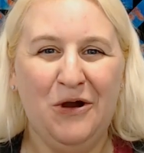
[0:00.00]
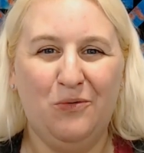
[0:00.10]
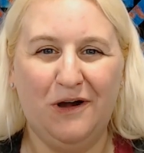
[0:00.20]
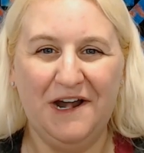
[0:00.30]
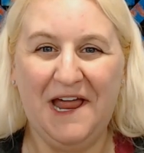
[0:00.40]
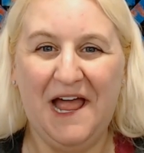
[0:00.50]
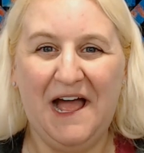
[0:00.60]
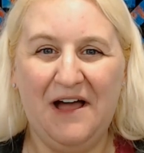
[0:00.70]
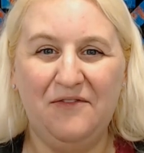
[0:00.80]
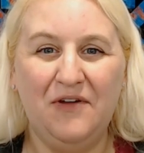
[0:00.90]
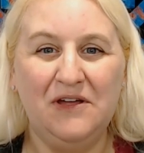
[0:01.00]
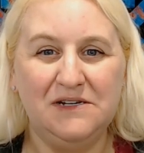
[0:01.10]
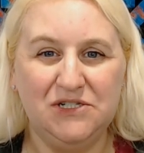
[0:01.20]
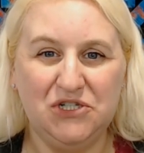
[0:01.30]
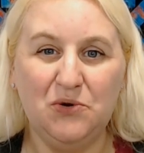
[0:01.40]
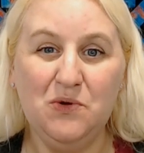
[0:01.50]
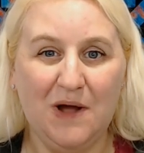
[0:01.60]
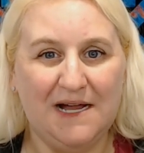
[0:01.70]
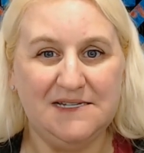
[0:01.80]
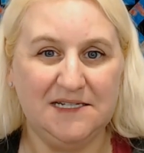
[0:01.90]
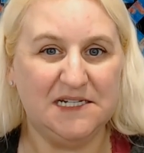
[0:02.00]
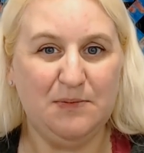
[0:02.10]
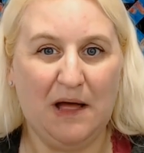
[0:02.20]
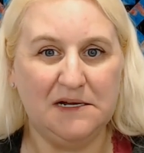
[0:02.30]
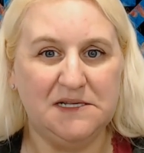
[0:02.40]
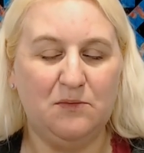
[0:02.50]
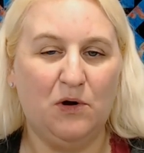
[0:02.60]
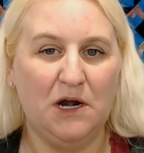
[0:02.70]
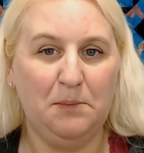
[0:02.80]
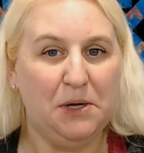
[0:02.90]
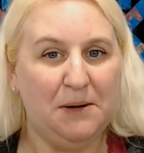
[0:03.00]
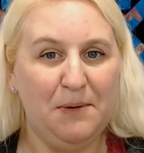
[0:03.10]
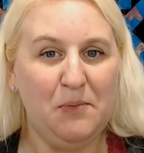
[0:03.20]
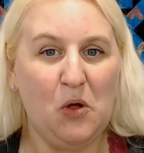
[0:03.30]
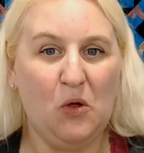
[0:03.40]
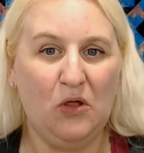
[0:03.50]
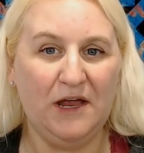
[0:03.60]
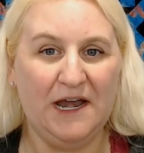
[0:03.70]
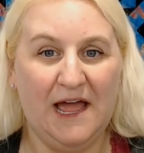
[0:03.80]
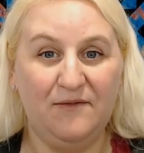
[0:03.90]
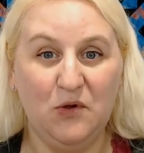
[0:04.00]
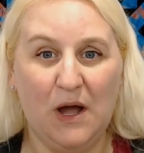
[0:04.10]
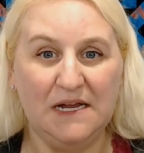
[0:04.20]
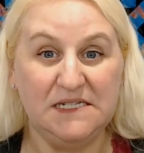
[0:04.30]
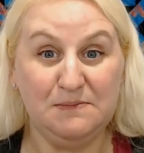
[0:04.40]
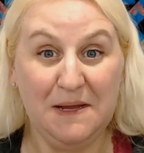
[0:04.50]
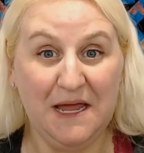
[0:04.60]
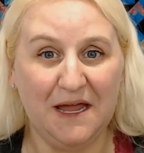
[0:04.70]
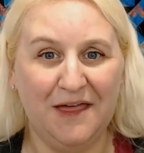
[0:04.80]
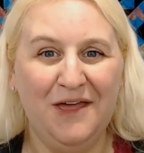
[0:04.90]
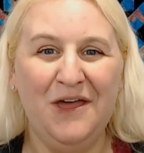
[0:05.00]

we're going to have show you guys six blocks and we're going to put up a poll and have you guys pick